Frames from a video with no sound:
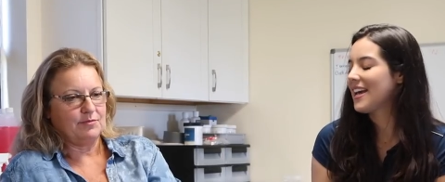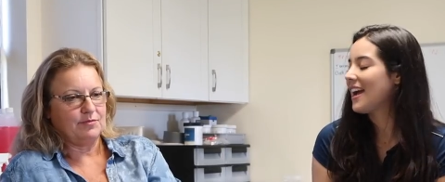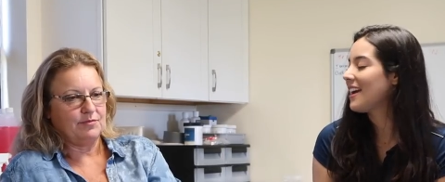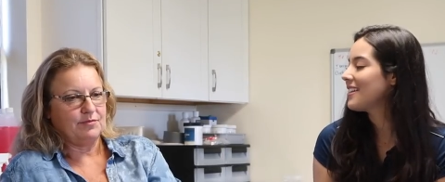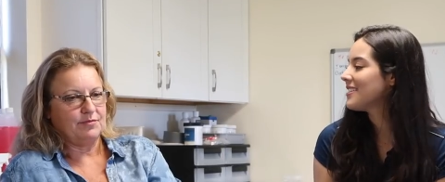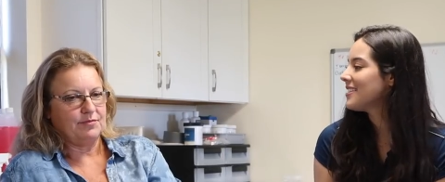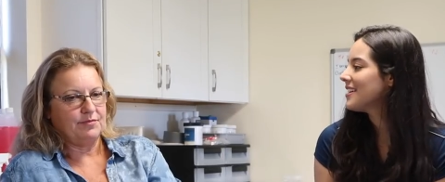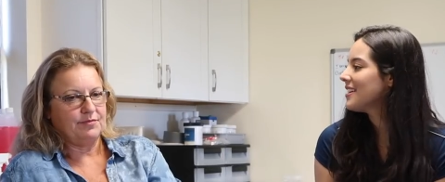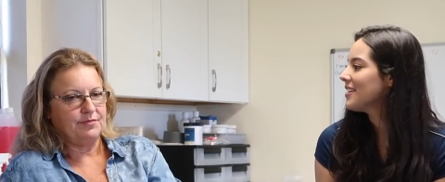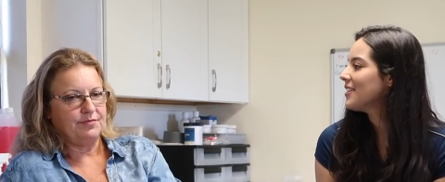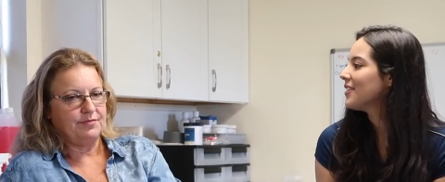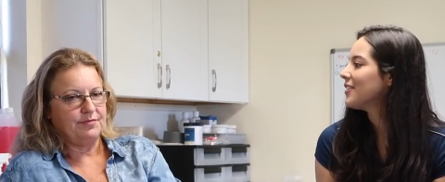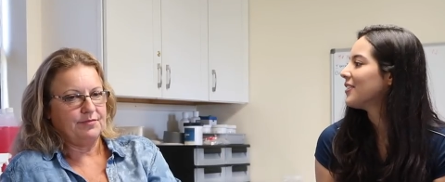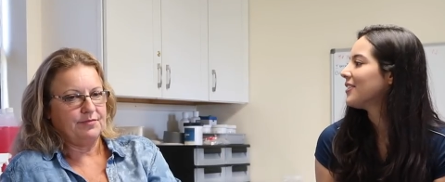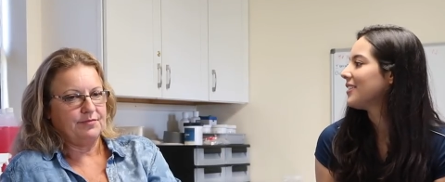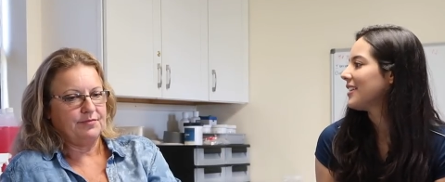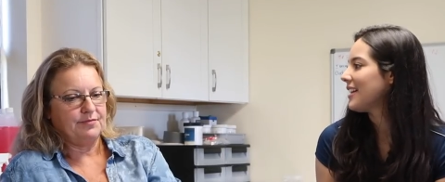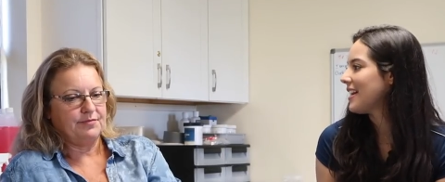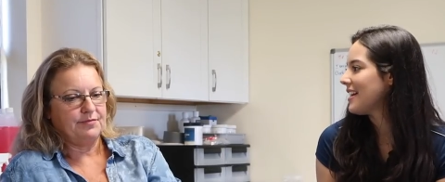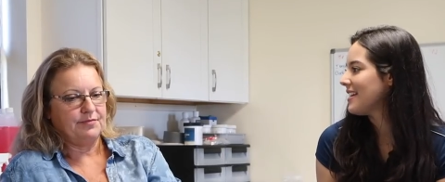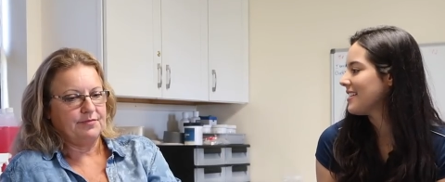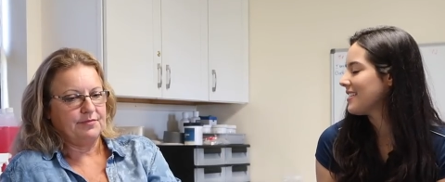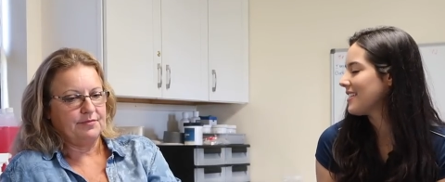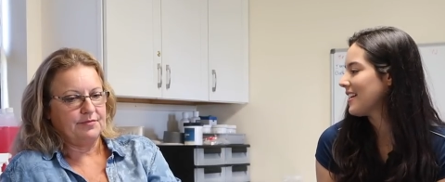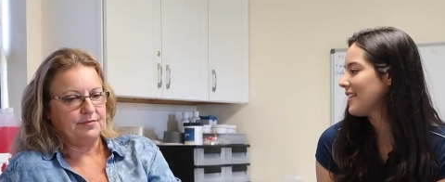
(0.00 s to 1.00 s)
Speaker 1: standing or
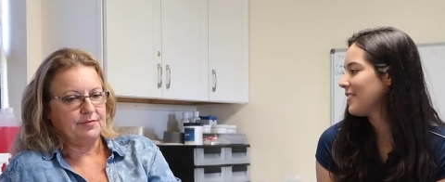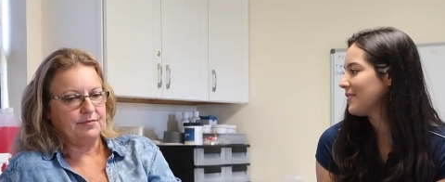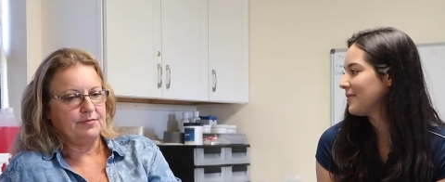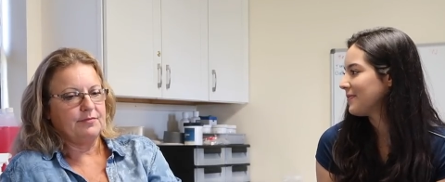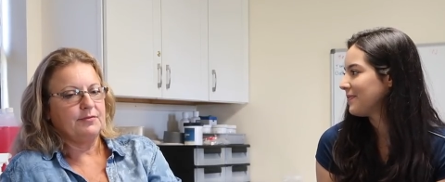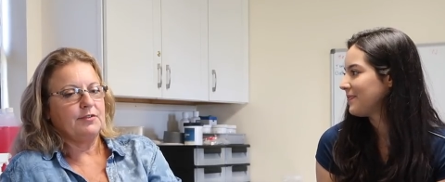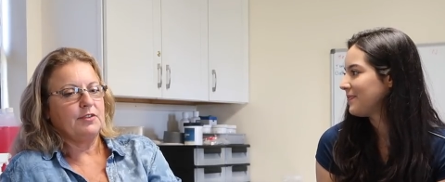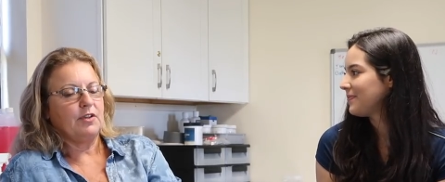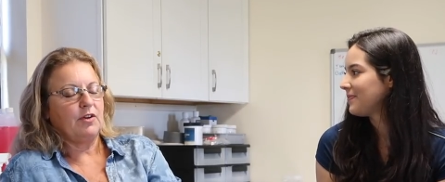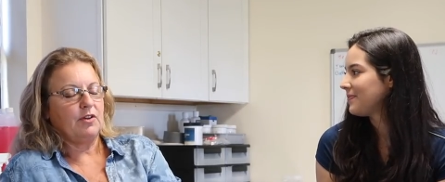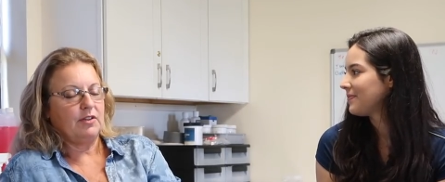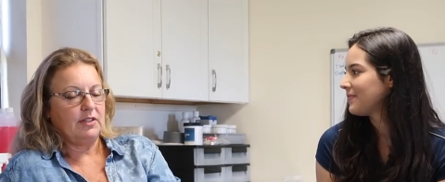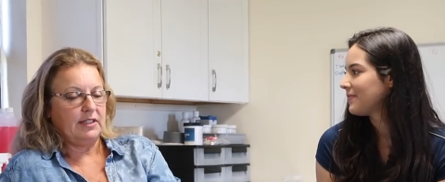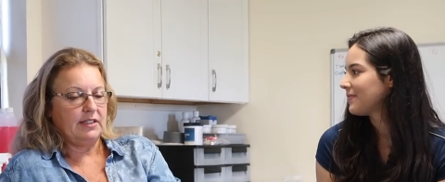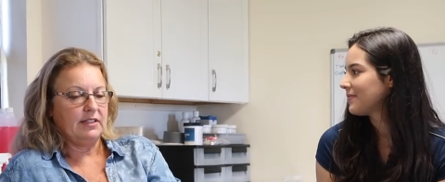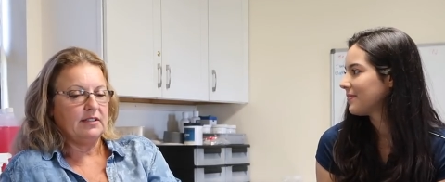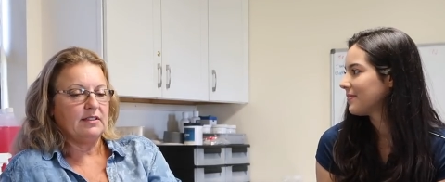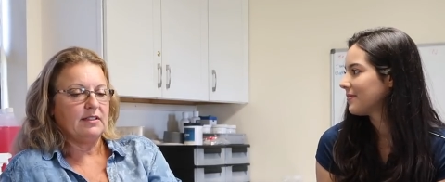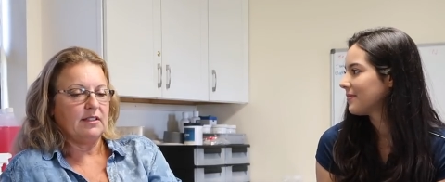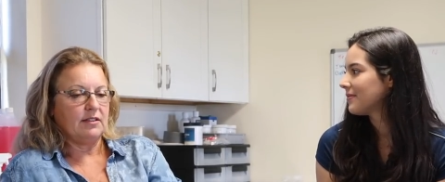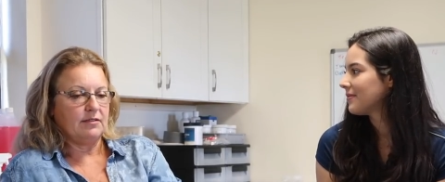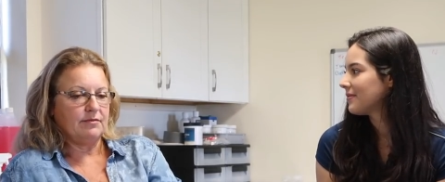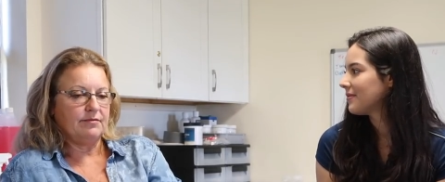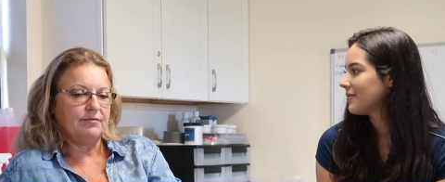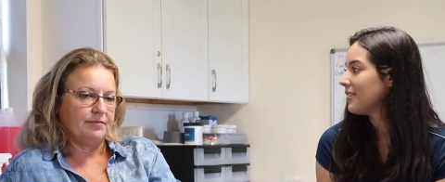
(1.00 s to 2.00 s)
laying down? No, laying
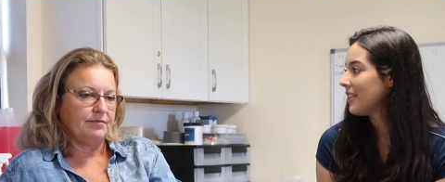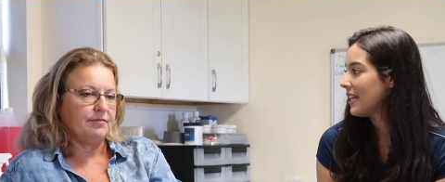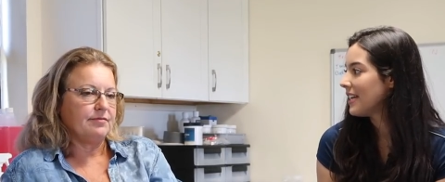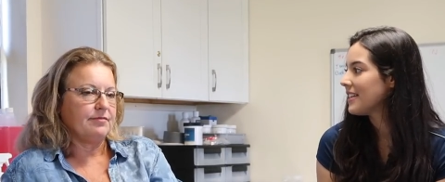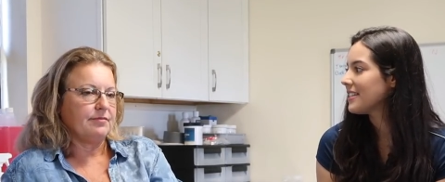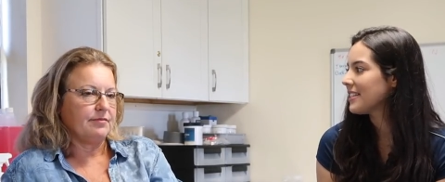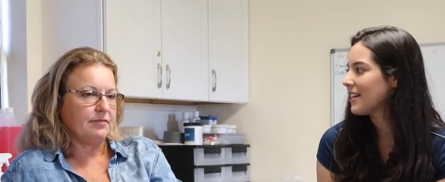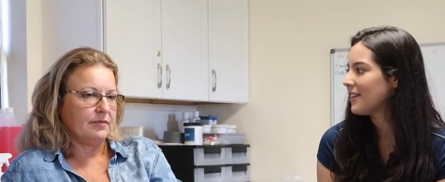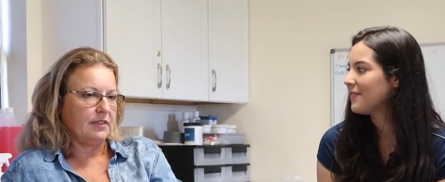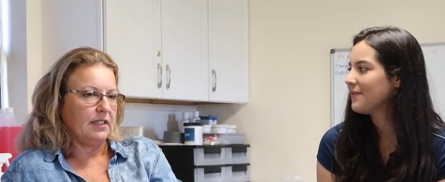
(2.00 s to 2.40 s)
laying